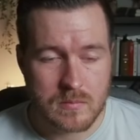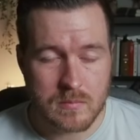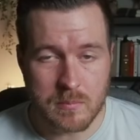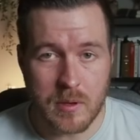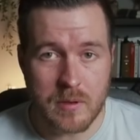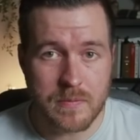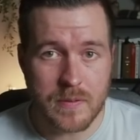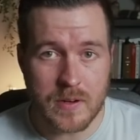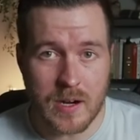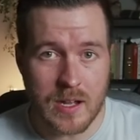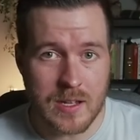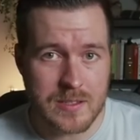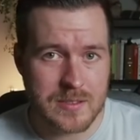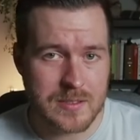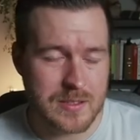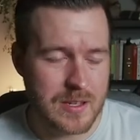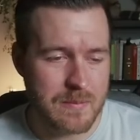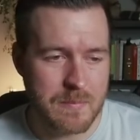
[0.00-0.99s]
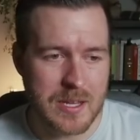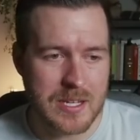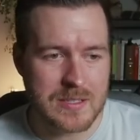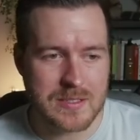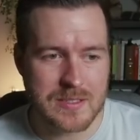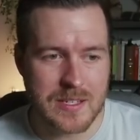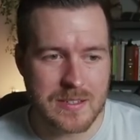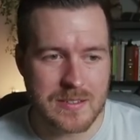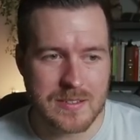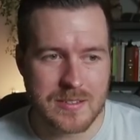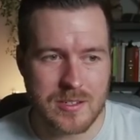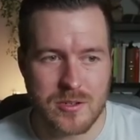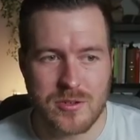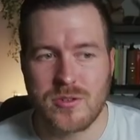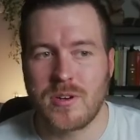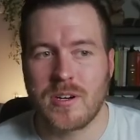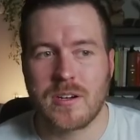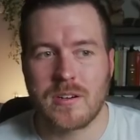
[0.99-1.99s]
But for us, it makes sense to
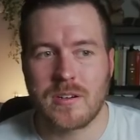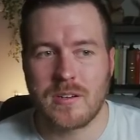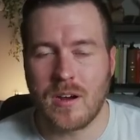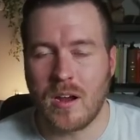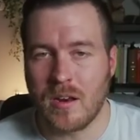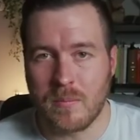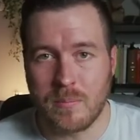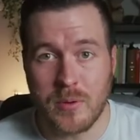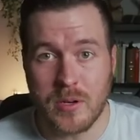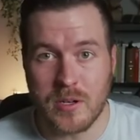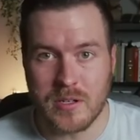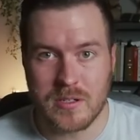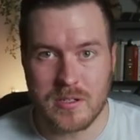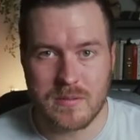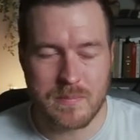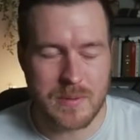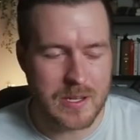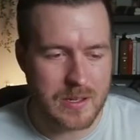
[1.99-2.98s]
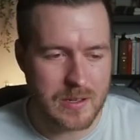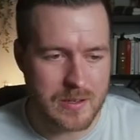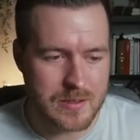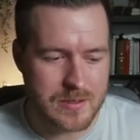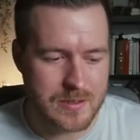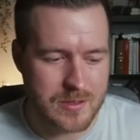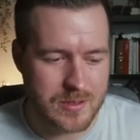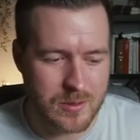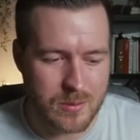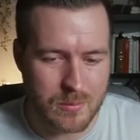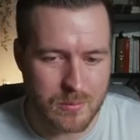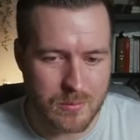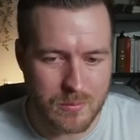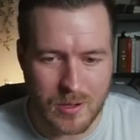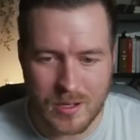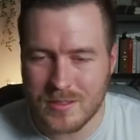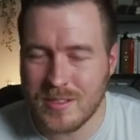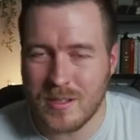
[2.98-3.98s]
trigger on a push because you'll
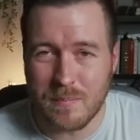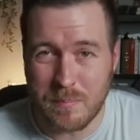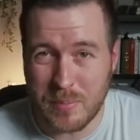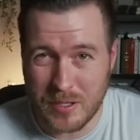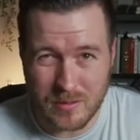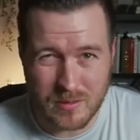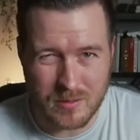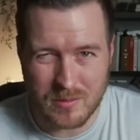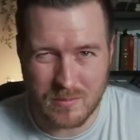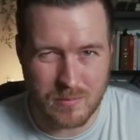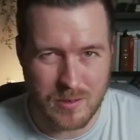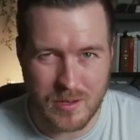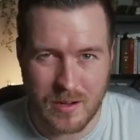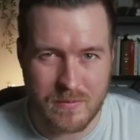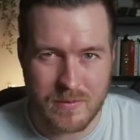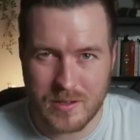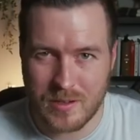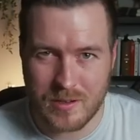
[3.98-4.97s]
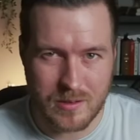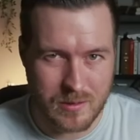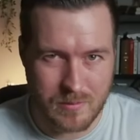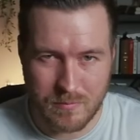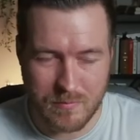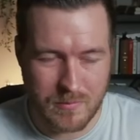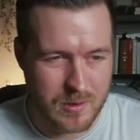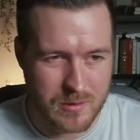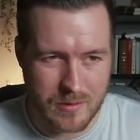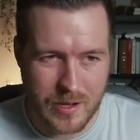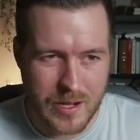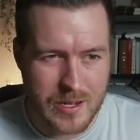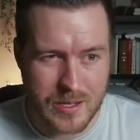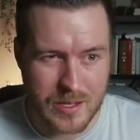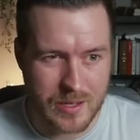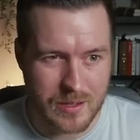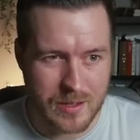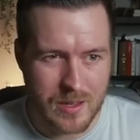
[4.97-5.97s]
want to build whatever you're
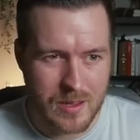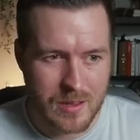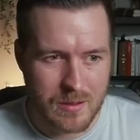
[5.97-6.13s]
creating